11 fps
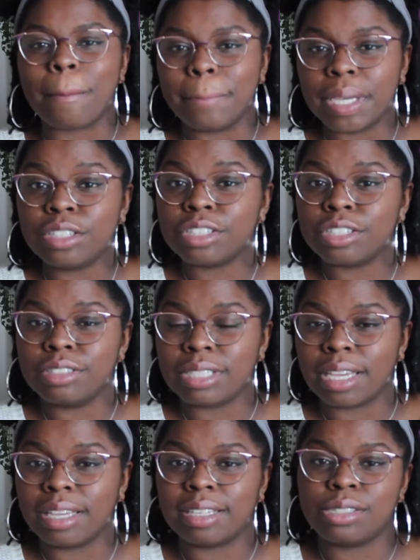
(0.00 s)
make sure you
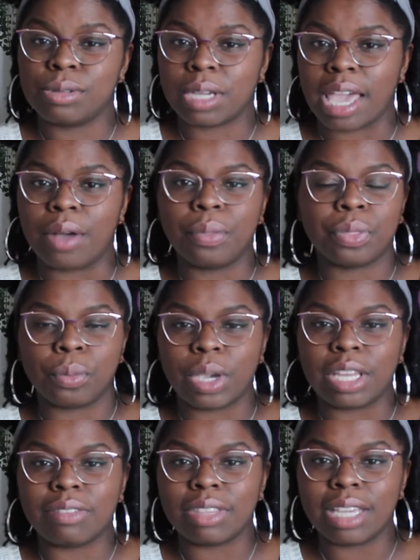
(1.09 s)
take into account the
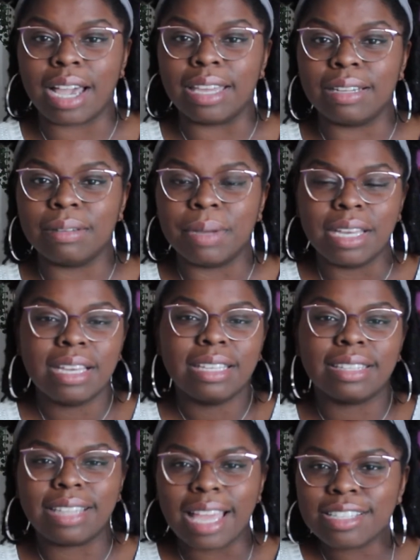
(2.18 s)
weight of the item.
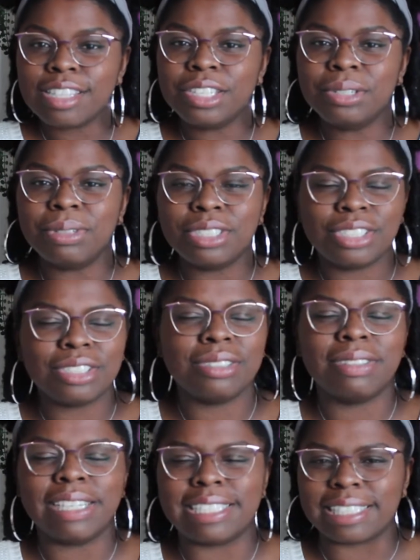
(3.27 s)
The last thing you want to
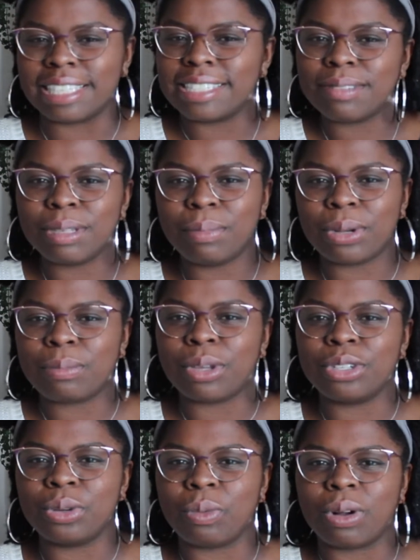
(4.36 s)
do is get something put up on
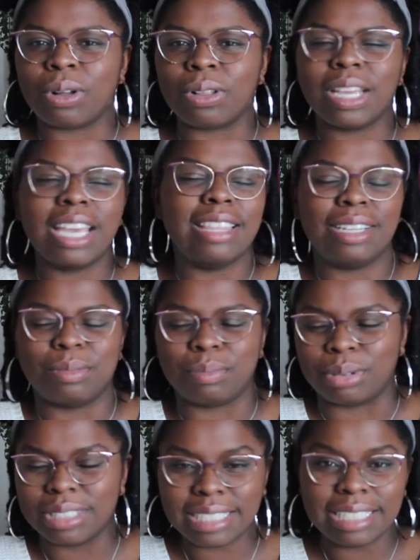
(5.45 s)
your wall and then
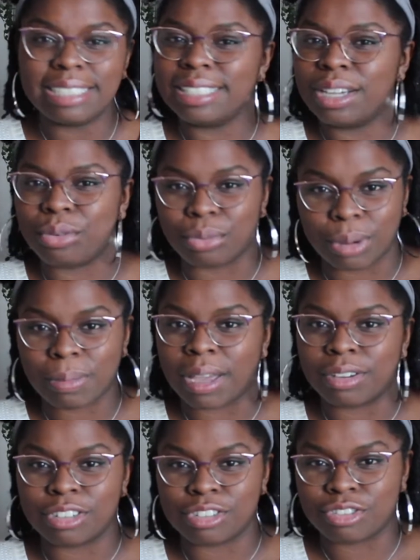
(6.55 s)
completely rip
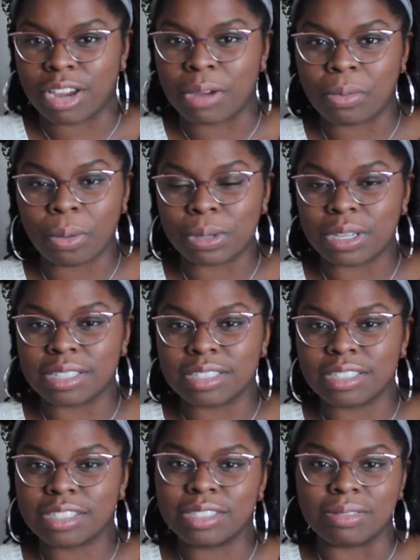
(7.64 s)
out your drywall because
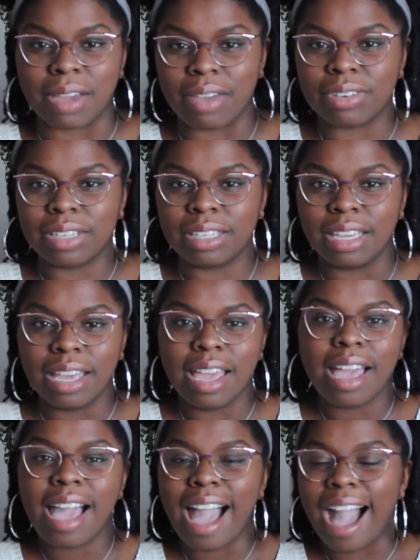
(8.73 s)
it's too heavy.
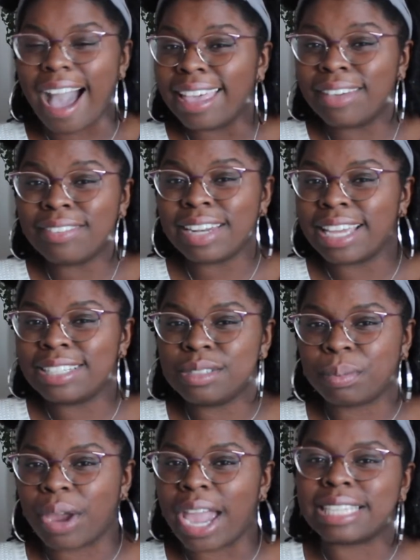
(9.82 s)
I haven't had to
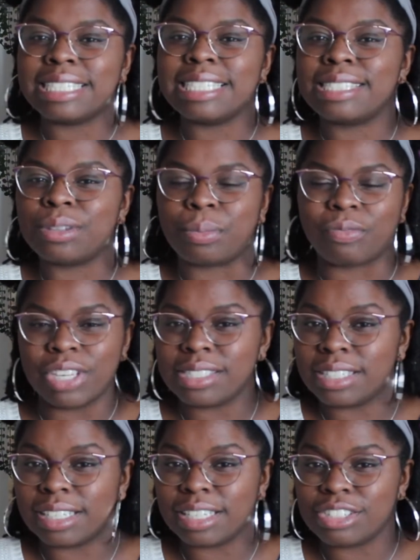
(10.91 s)
practice
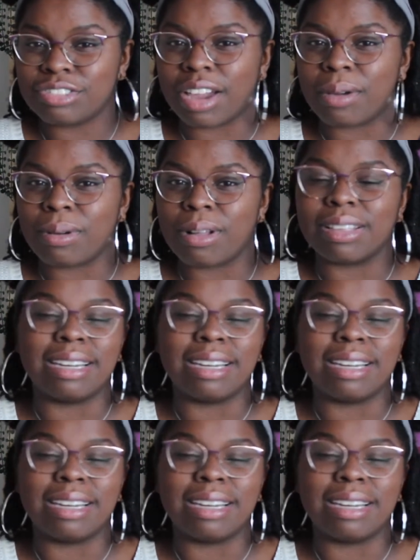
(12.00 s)
fixing any drywall and